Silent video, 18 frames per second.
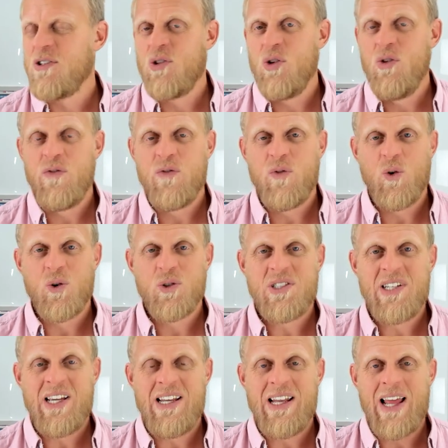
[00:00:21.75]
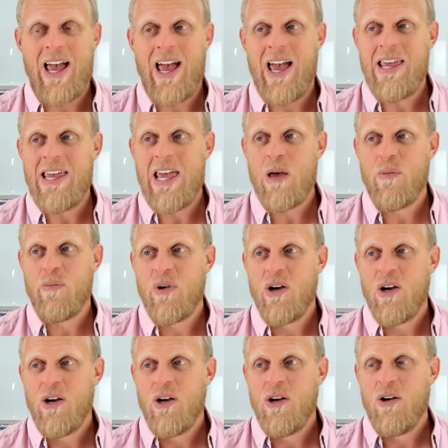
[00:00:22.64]
two fourteen a m
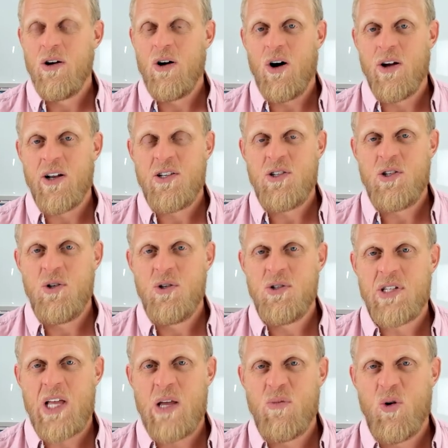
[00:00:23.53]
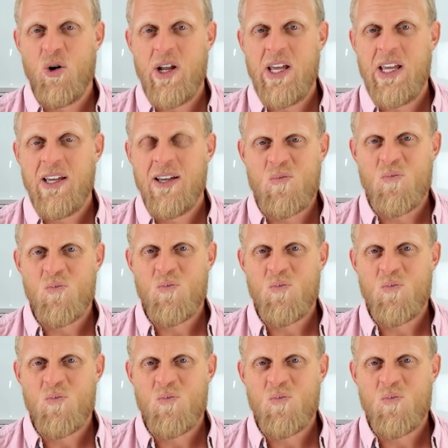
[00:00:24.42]
on a Tuesday morning,